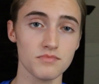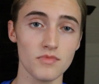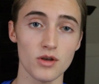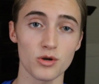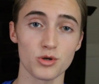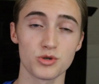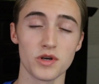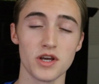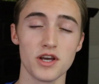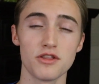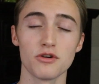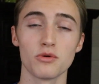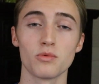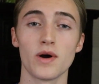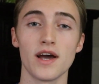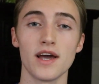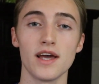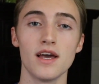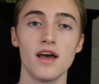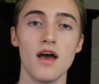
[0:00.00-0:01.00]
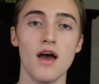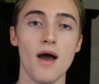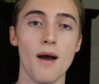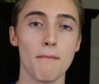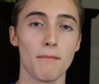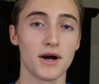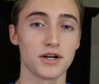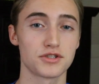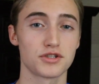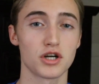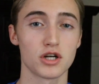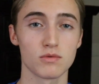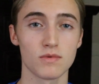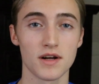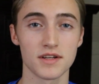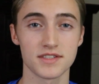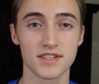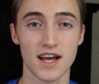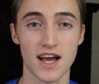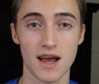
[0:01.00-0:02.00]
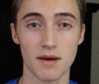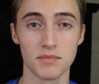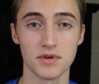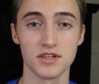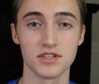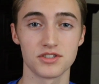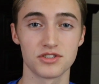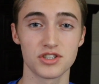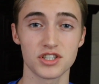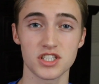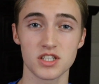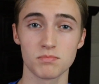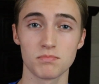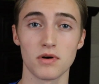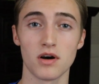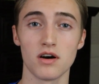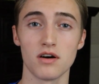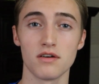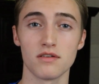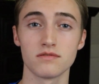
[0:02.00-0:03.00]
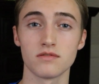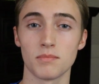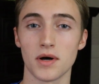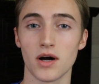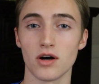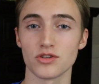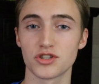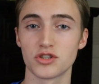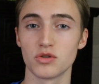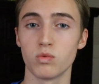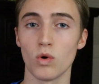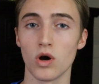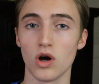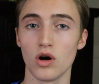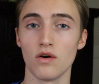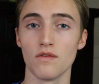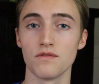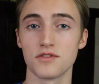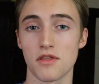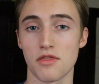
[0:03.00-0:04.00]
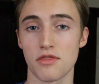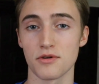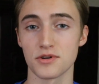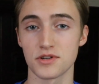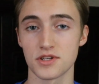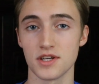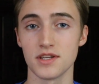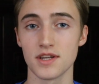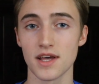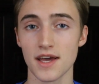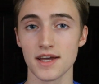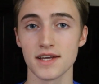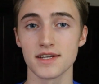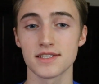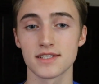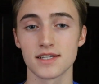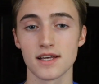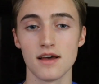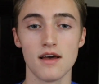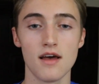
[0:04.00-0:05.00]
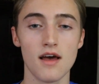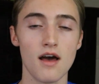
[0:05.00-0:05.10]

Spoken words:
So either way, my turnaround time is just above about 12 to 13 days.